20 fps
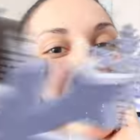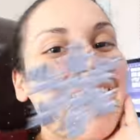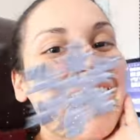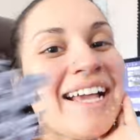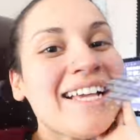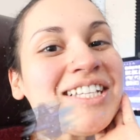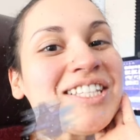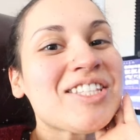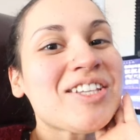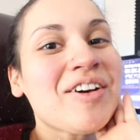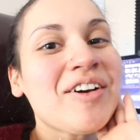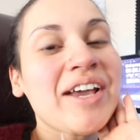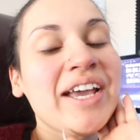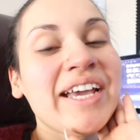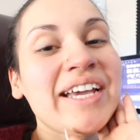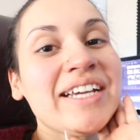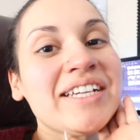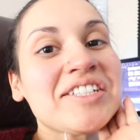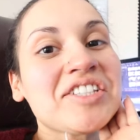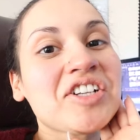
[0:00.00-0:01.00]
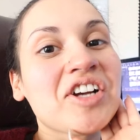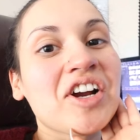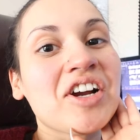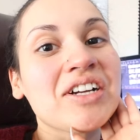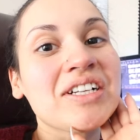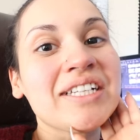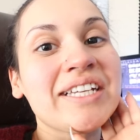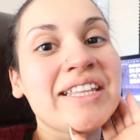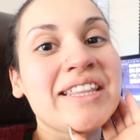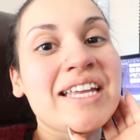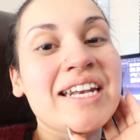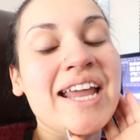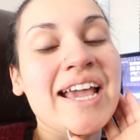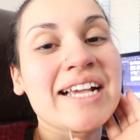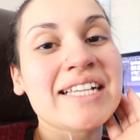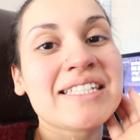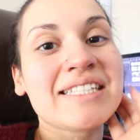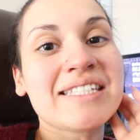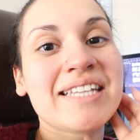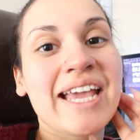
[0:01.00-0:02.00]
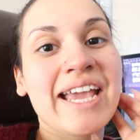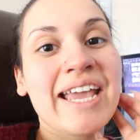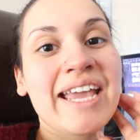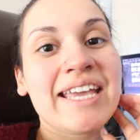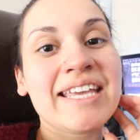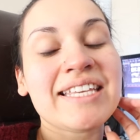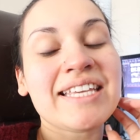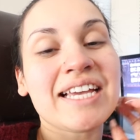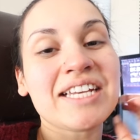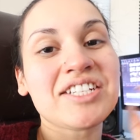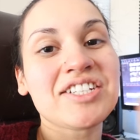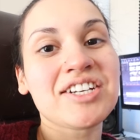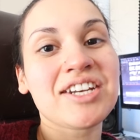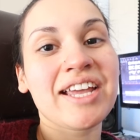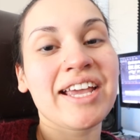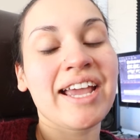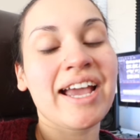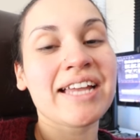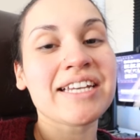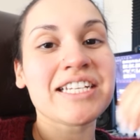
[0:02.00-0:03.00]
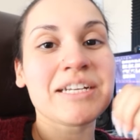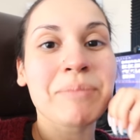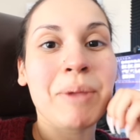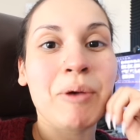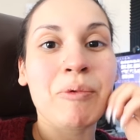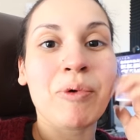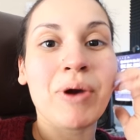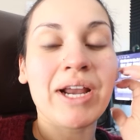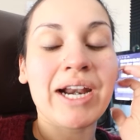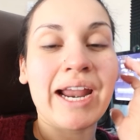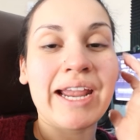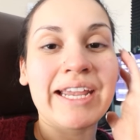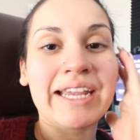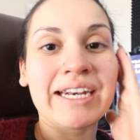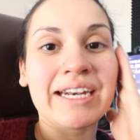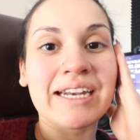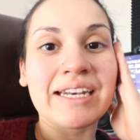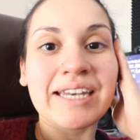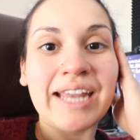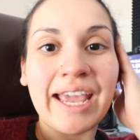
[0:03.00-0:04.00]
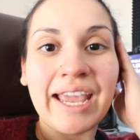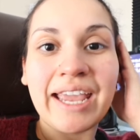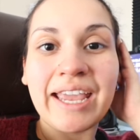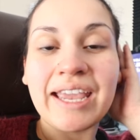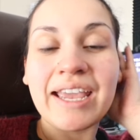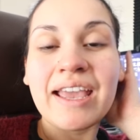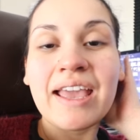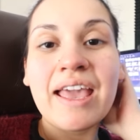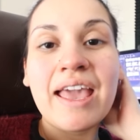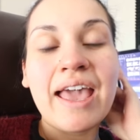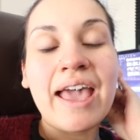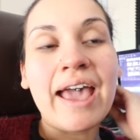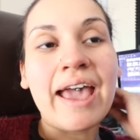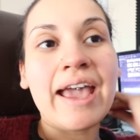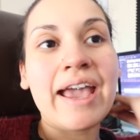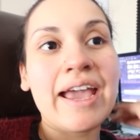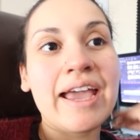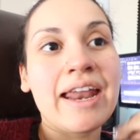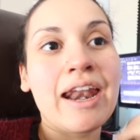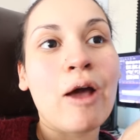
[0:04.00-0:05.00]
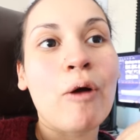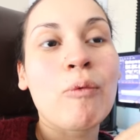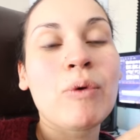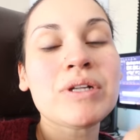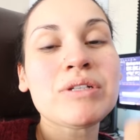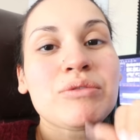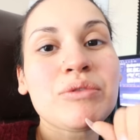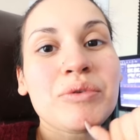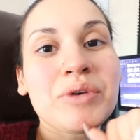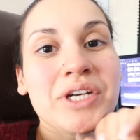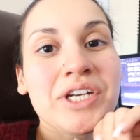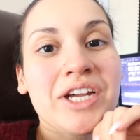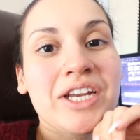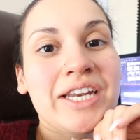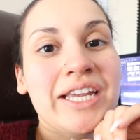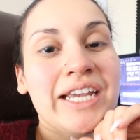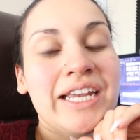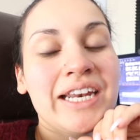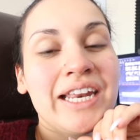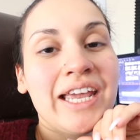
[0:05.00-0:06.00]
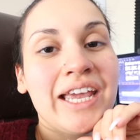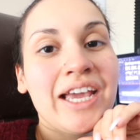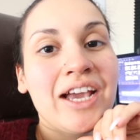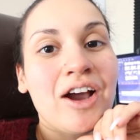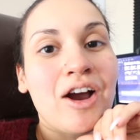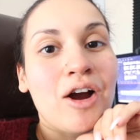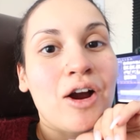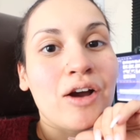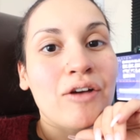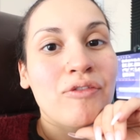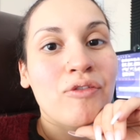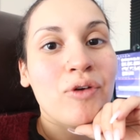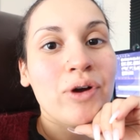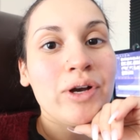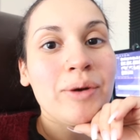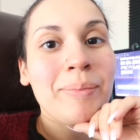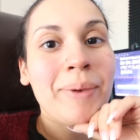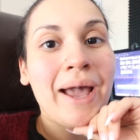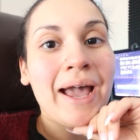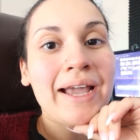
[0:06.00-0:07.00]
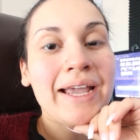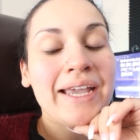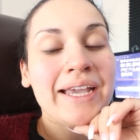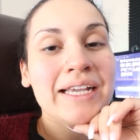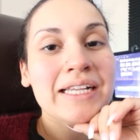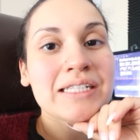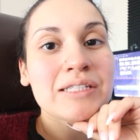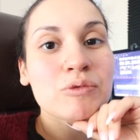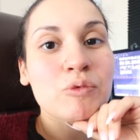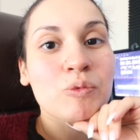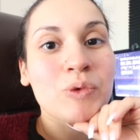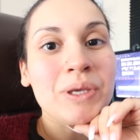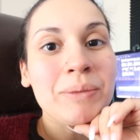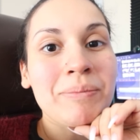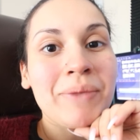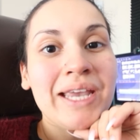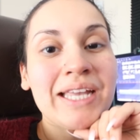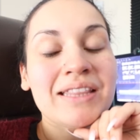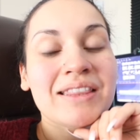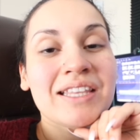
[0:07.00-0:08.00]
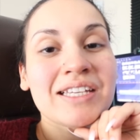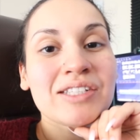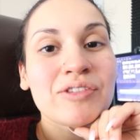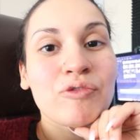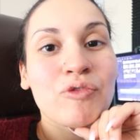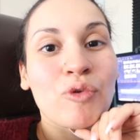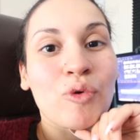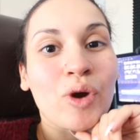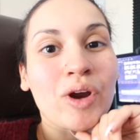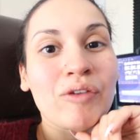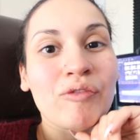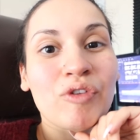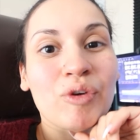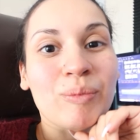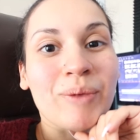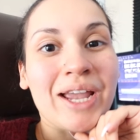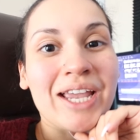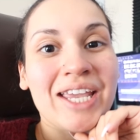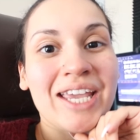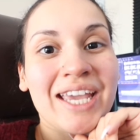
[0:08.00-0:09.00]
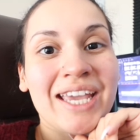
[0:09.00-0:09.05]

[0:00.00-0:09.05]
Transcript: guys, so it is currently the next day. Yesterday I did my what I eat in a day, and once we were done eating our foil packets, we made this fort for my